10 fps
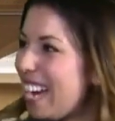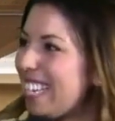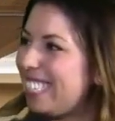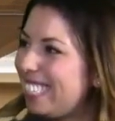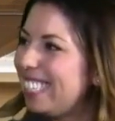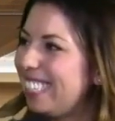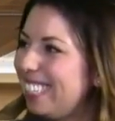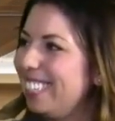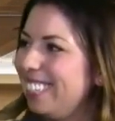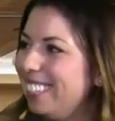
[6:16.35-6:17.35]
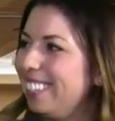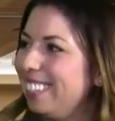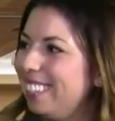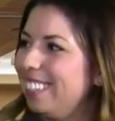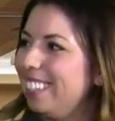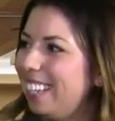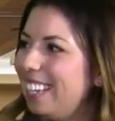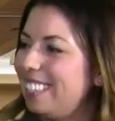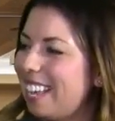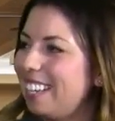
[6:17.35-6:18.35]
seeing them develop.
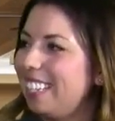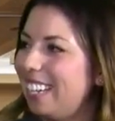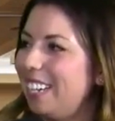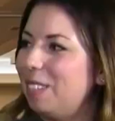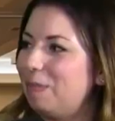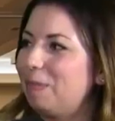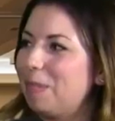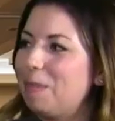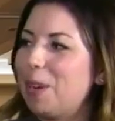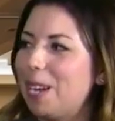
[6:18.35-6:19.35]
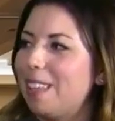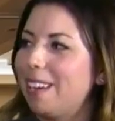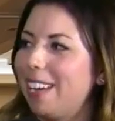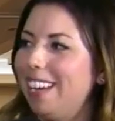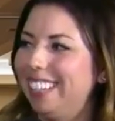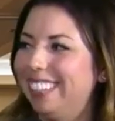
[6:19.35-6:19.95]
Exactly. That's amazing. Very lucky.